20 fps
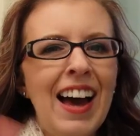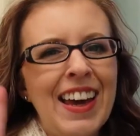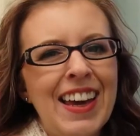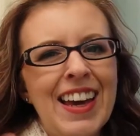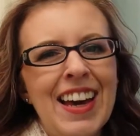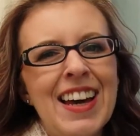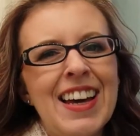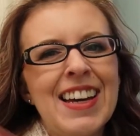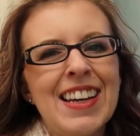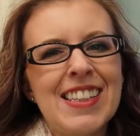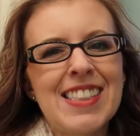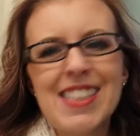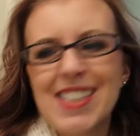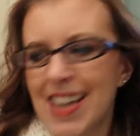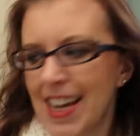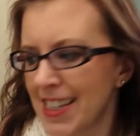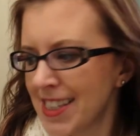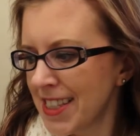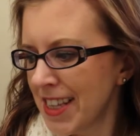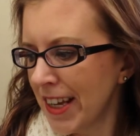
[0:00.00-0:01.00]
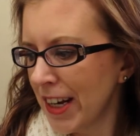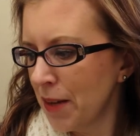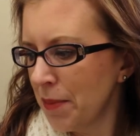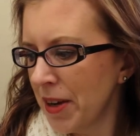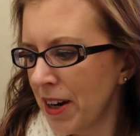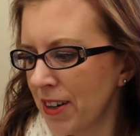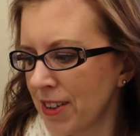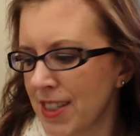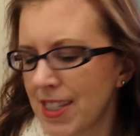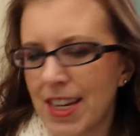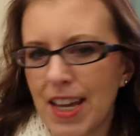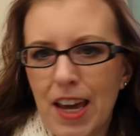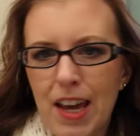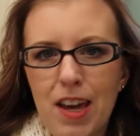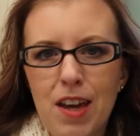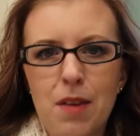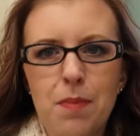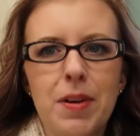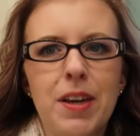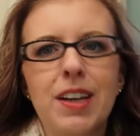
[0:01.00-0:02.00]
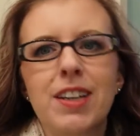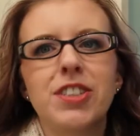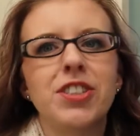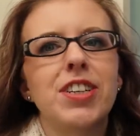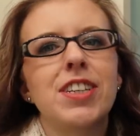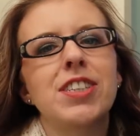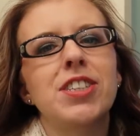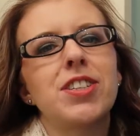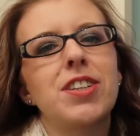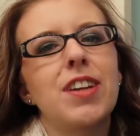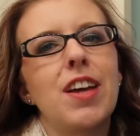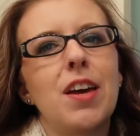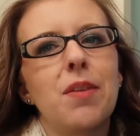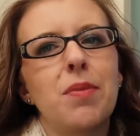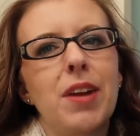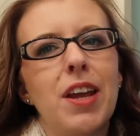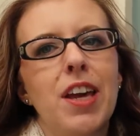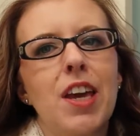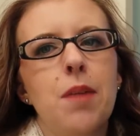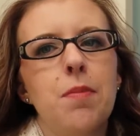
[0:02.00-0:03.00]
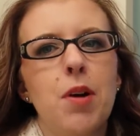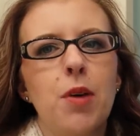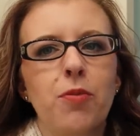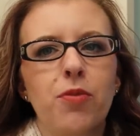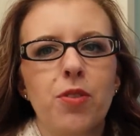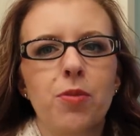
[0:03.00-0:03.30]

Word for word: Hi, it's Tessa and I'm here today because yesterday when I came home